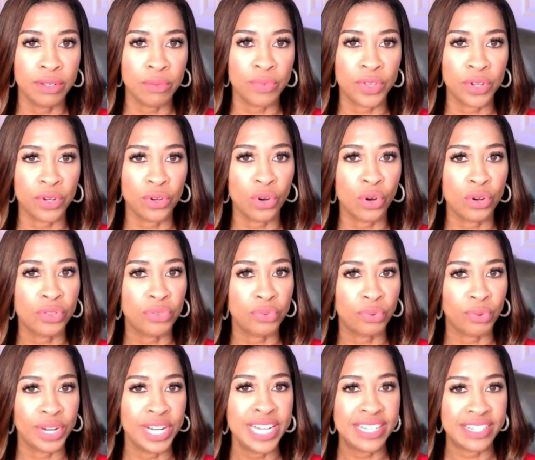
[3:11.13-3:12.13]
there are
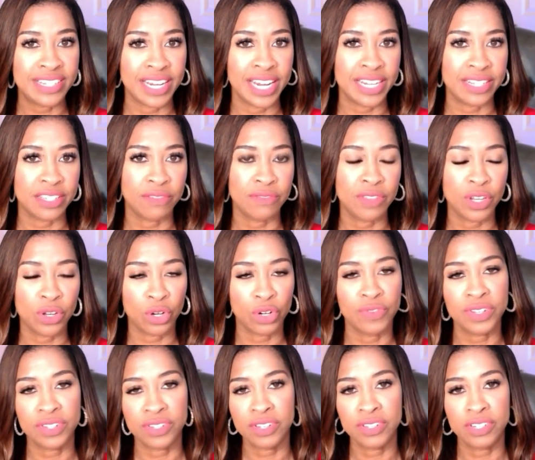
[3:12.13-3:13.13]
3 states of the
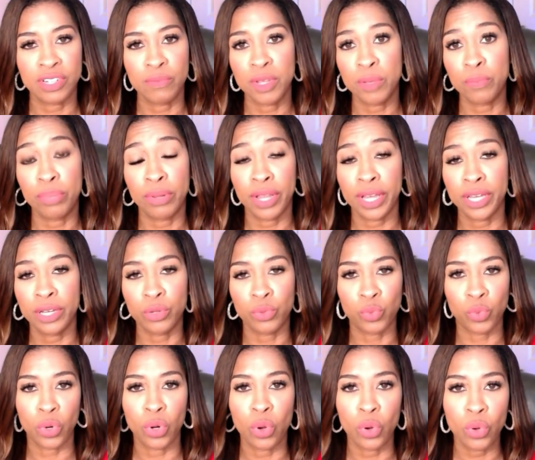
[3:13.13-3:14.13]
nervous system that play a
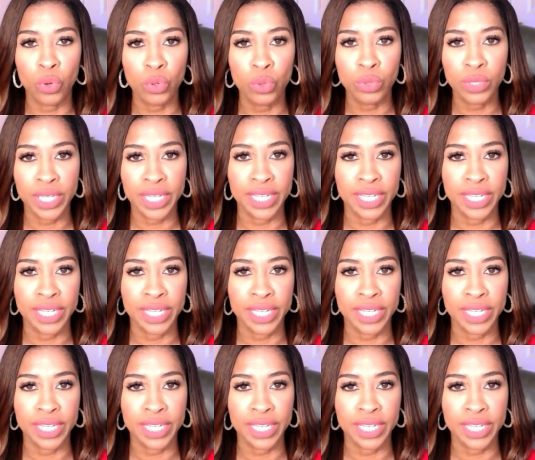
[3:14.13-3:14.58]
role